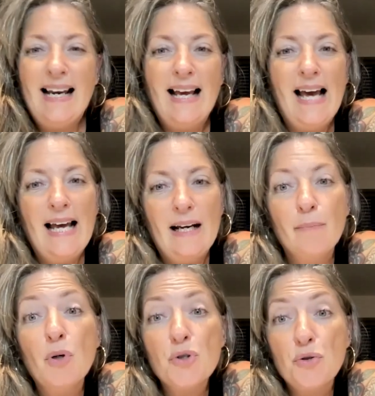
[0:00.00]

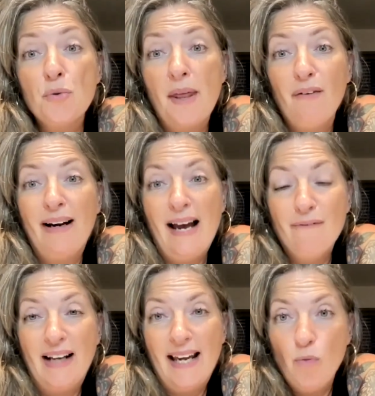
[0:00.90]
I'm not sure whether I
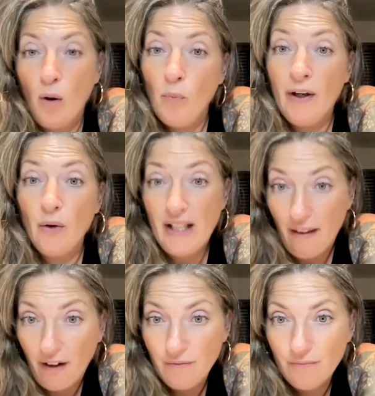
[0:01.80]
advocate one way or the
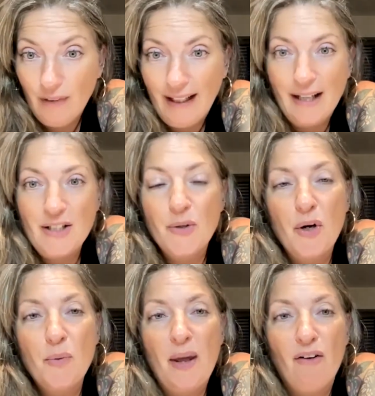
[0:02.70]
other. Like, I don't
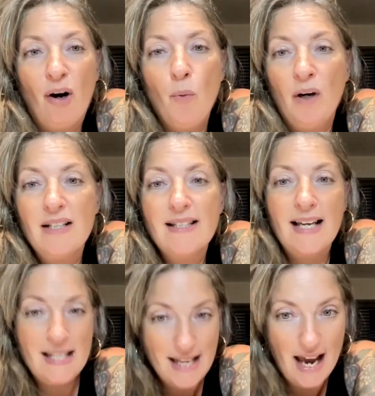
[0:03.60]
know whether I want to
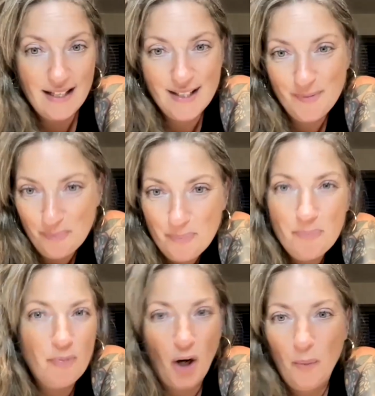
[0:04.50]
say yes,
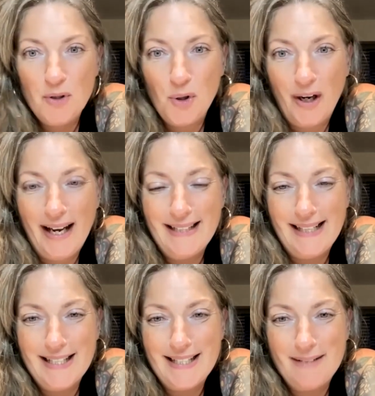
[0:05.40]
go and try
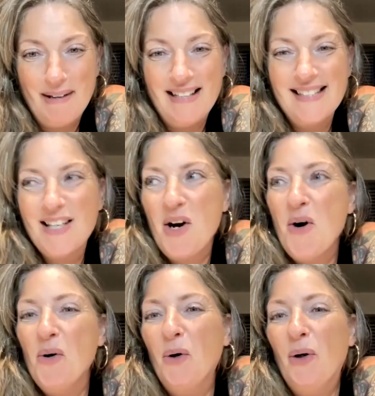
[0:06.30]
ADHD meds,
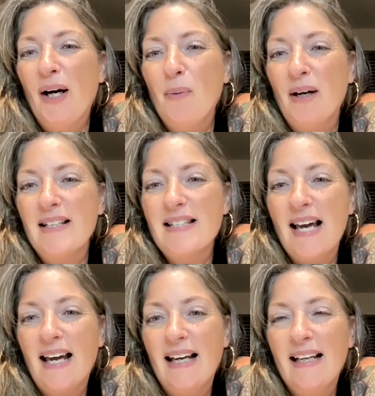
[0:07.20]
or I want to
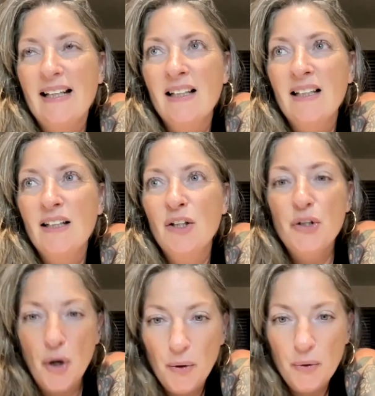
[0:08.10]
say
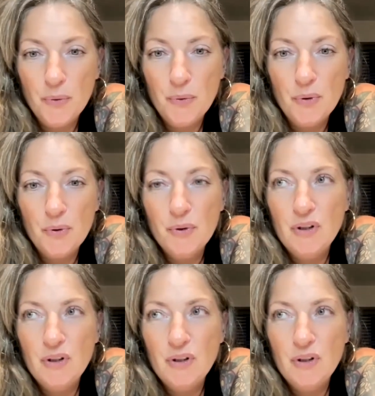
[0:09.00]
no,